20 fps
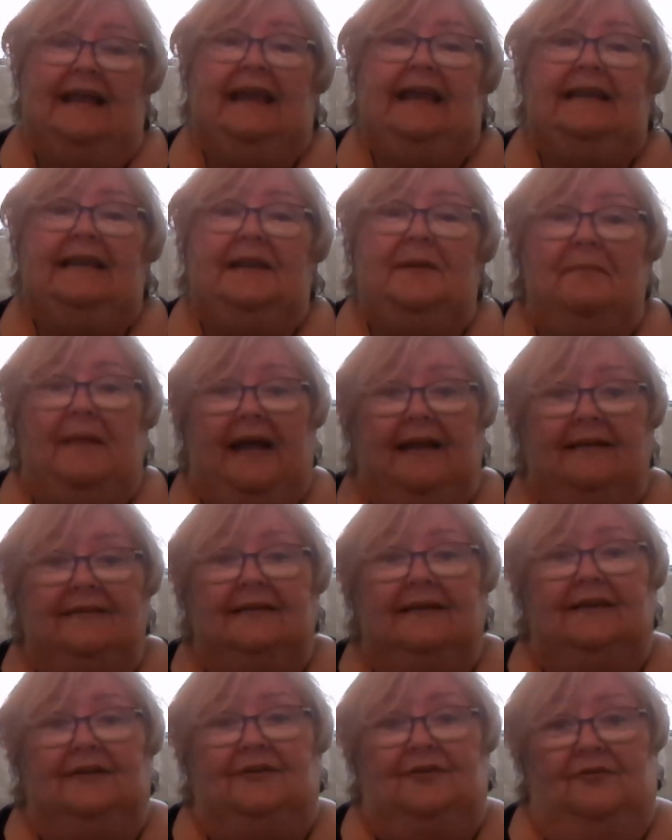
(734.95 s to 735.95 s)
He
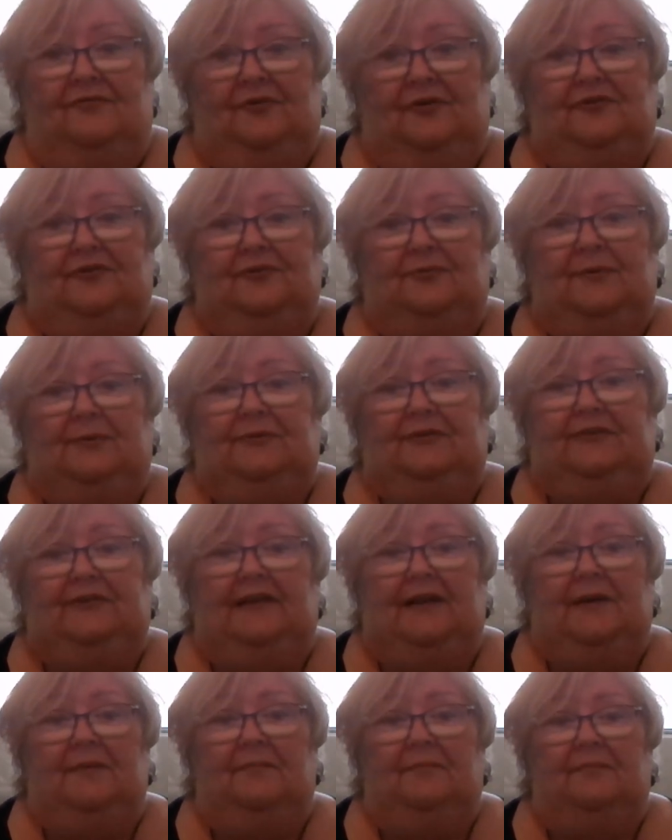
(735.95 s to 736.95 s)
lamented for
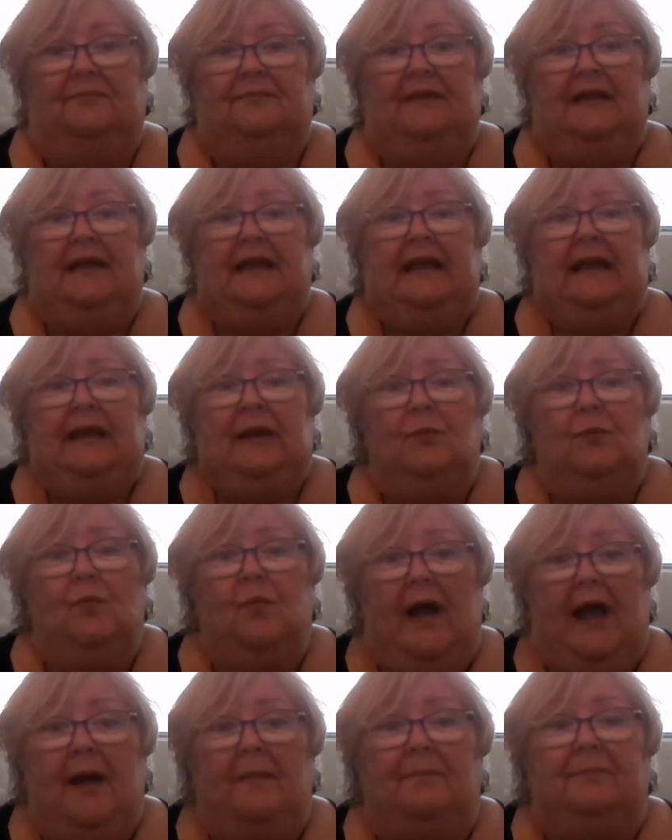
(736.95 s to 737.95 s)
Jerusalem. He
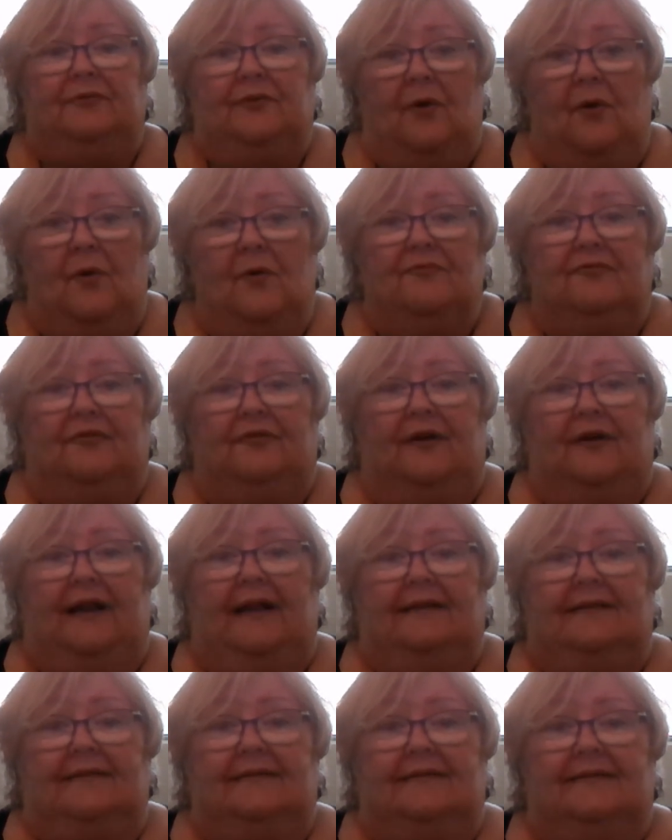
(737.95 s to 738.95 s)
wept over
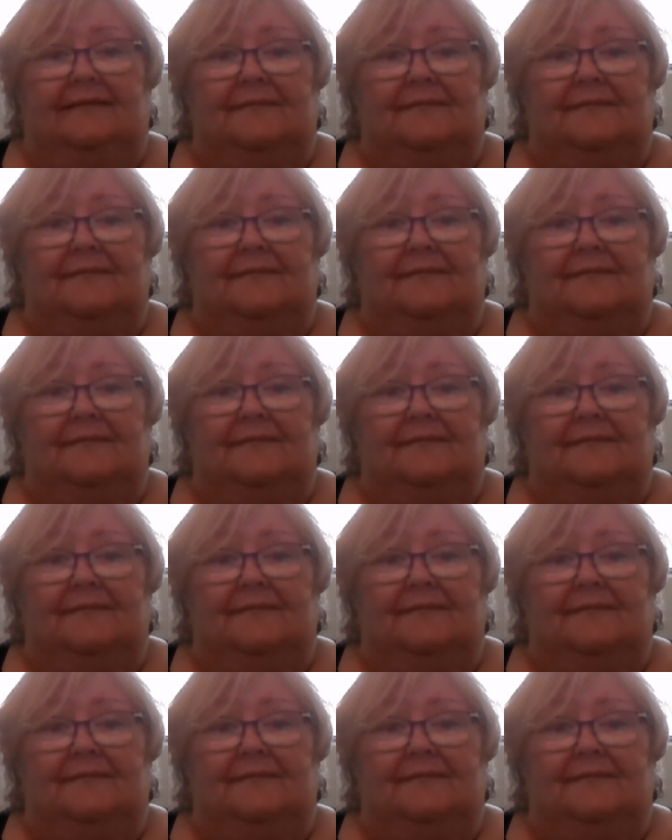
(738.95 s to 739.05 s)
it.